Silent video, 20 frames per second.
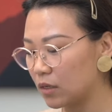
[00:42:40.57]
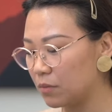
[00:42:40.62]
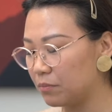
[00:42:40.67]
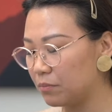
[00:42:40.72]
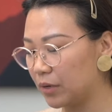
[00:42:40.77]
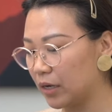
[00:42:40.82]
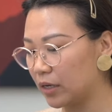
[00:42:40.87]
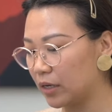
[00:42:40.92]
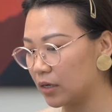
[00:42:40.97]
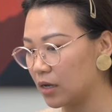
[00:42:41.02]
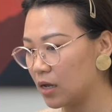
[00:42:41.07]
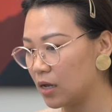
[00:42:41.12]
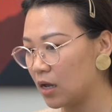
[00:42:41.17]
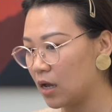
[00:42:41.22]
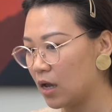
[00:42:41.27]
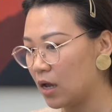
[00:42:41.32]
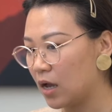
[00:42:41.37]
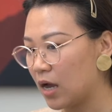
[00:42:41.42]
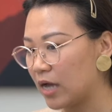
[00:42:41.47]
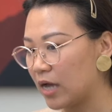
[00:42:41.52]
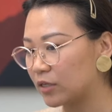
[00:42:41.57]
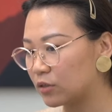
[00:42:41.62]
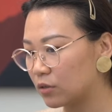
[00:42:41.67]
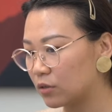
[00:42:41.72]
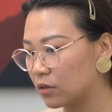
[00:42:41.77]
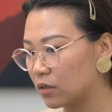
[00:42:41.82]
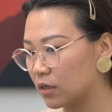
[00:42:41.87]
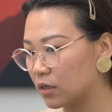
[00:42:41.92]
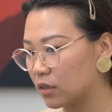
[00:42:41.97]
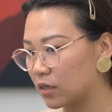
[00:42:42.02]
But I do
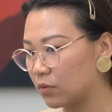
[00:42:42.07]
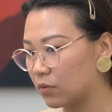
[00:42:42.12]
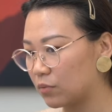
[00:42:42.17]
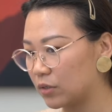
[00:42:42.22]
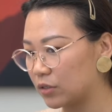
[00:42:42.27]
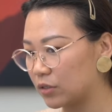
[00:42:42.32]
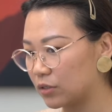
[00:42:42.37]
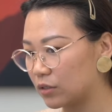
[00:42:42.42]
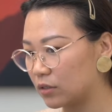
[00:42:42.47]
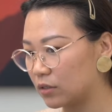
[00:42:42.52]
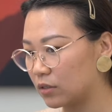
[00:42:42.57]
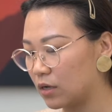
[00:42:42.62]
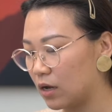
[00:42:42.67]
think that we should,